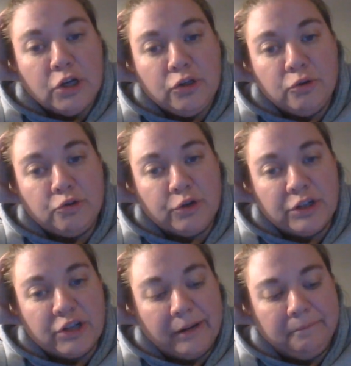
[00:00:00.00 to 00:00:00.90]

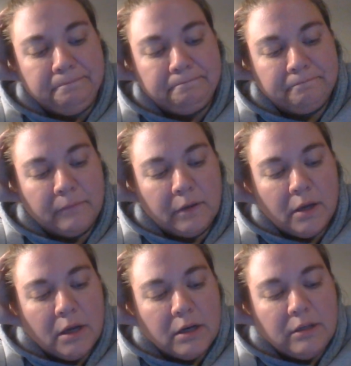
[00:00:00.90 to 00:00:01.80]
Nutrition.
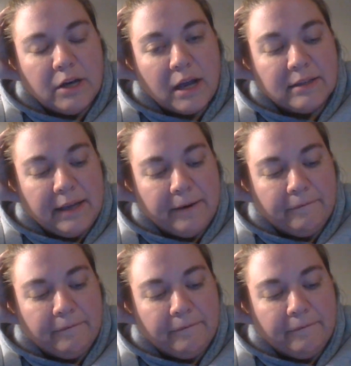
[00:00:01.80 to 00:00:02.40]
Nausea,